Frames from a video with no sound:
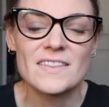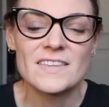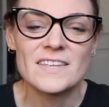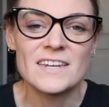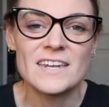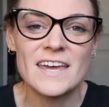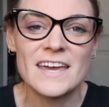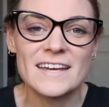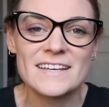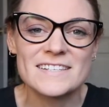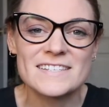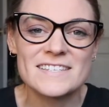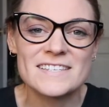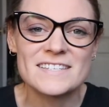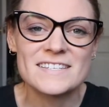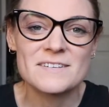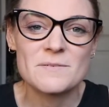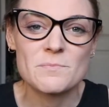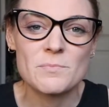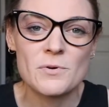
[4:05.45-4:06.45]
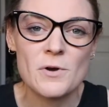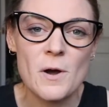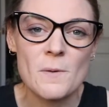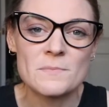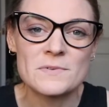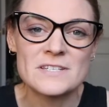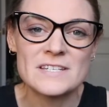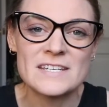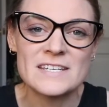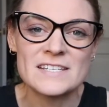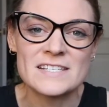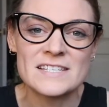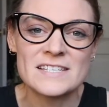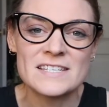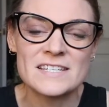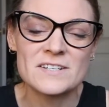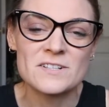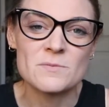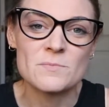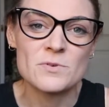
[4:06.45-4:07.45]
The next prompt is
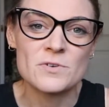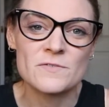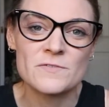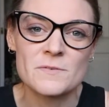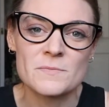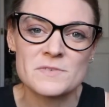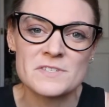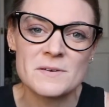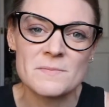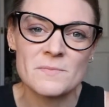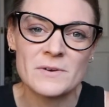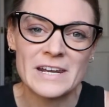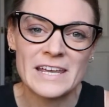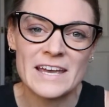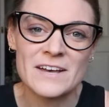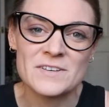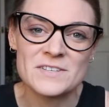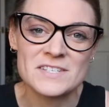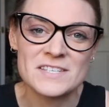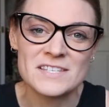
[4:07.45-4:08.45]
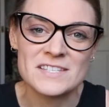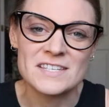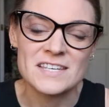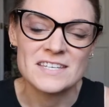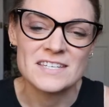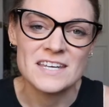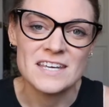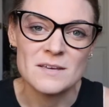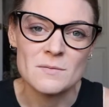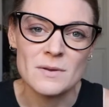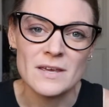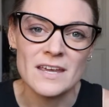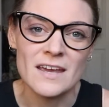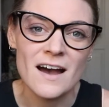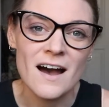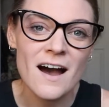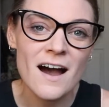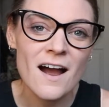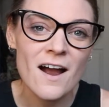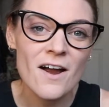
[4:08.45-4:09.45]
steal a book from somebody else's
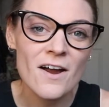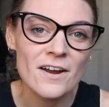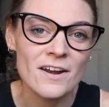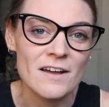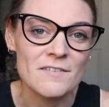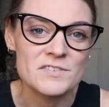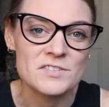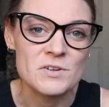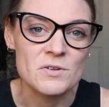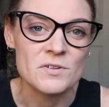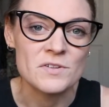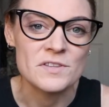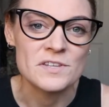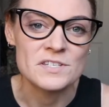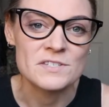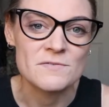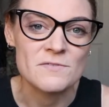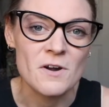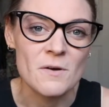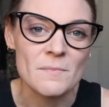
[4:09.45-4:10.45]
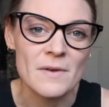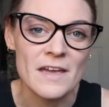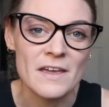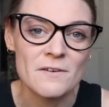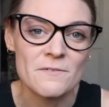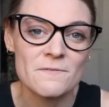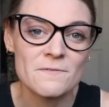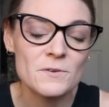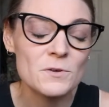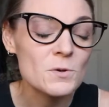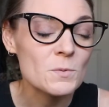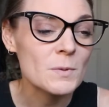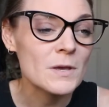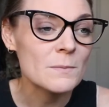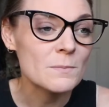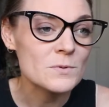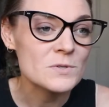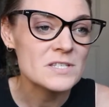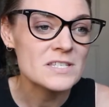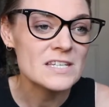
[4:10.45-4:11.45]
TBR, and I've stolen this from a few
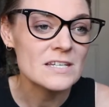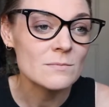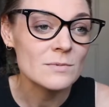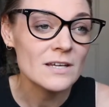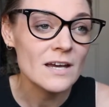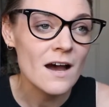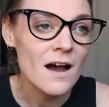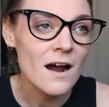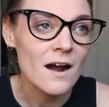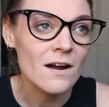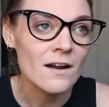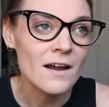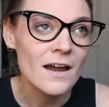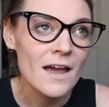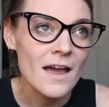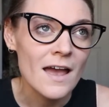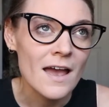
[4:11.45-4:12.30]
people's TBR,